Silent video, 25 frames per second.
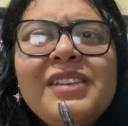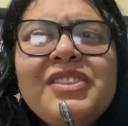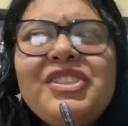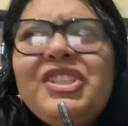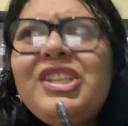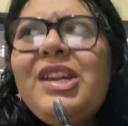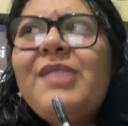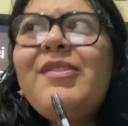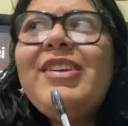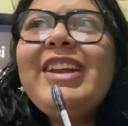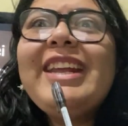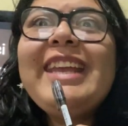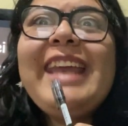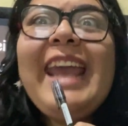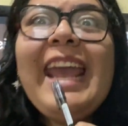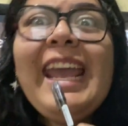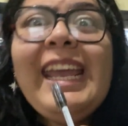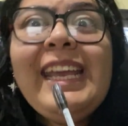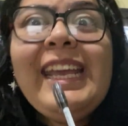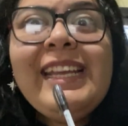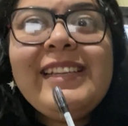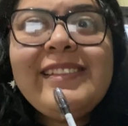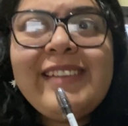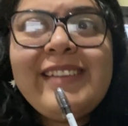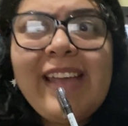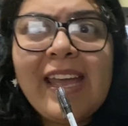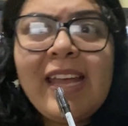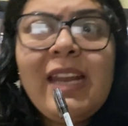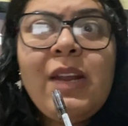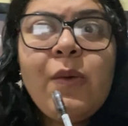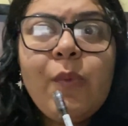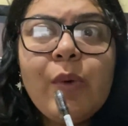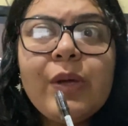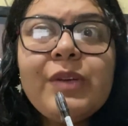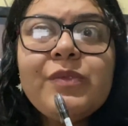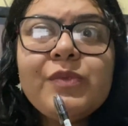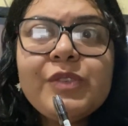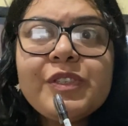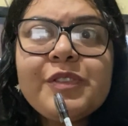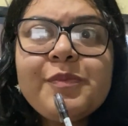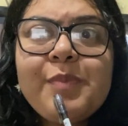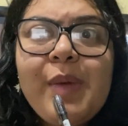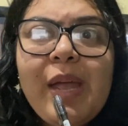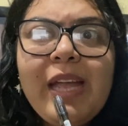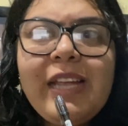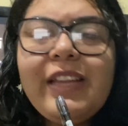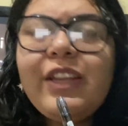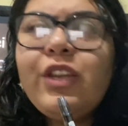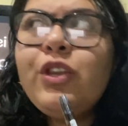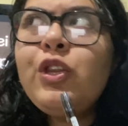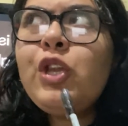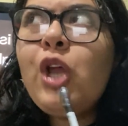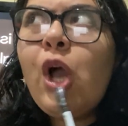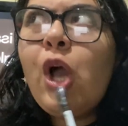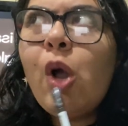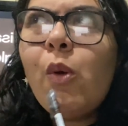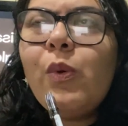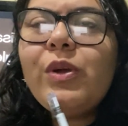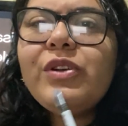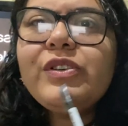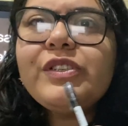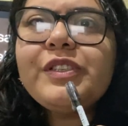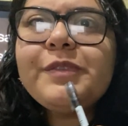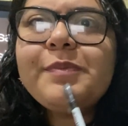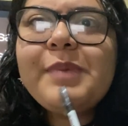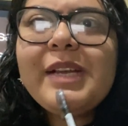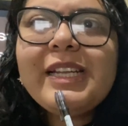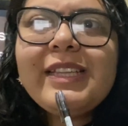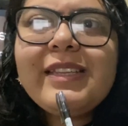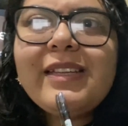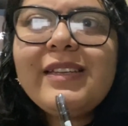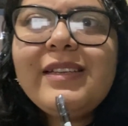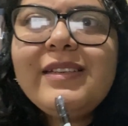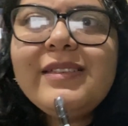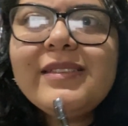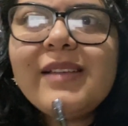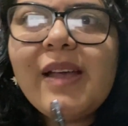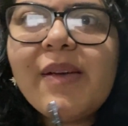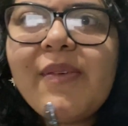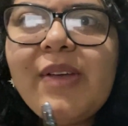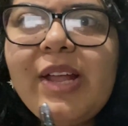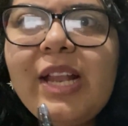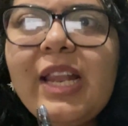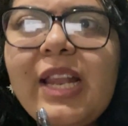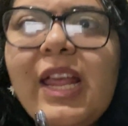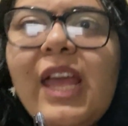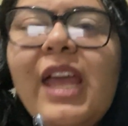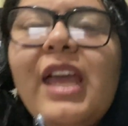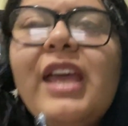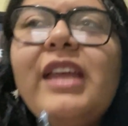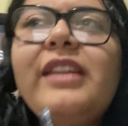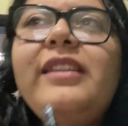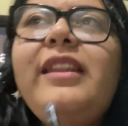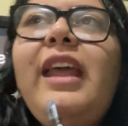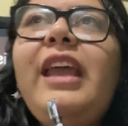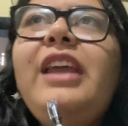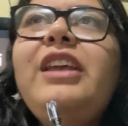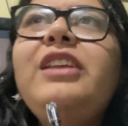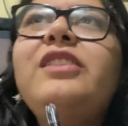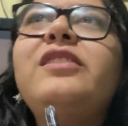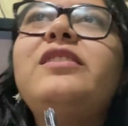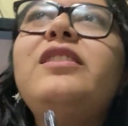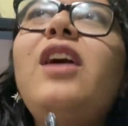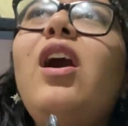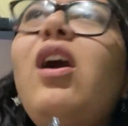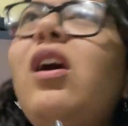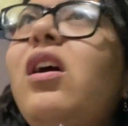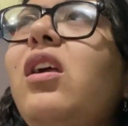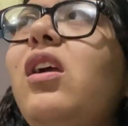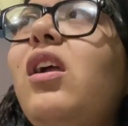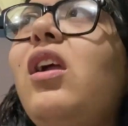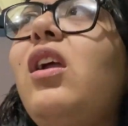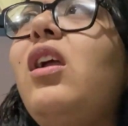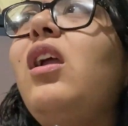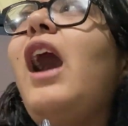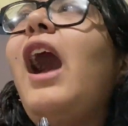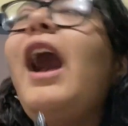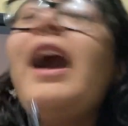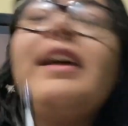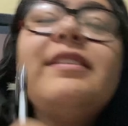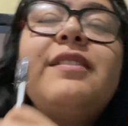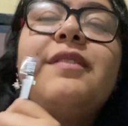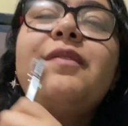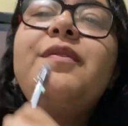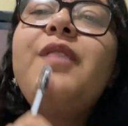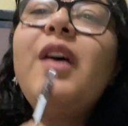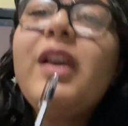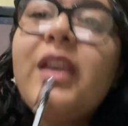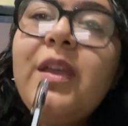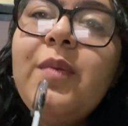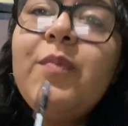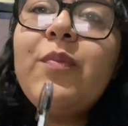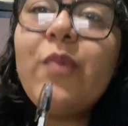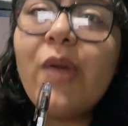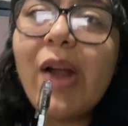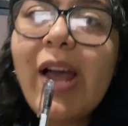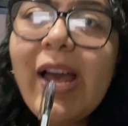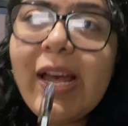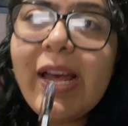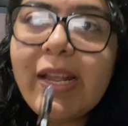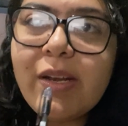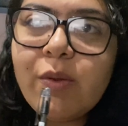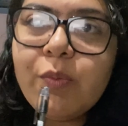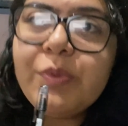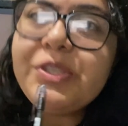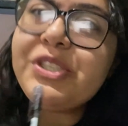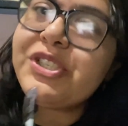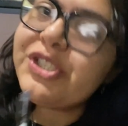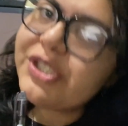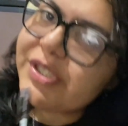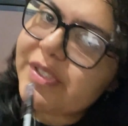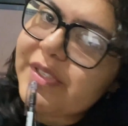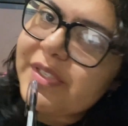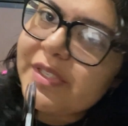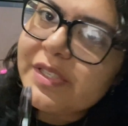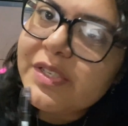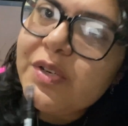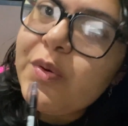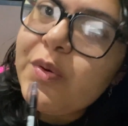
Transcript: She never gained anyone's respect. No one respected Isabel. They saw her as a fucking brat, which she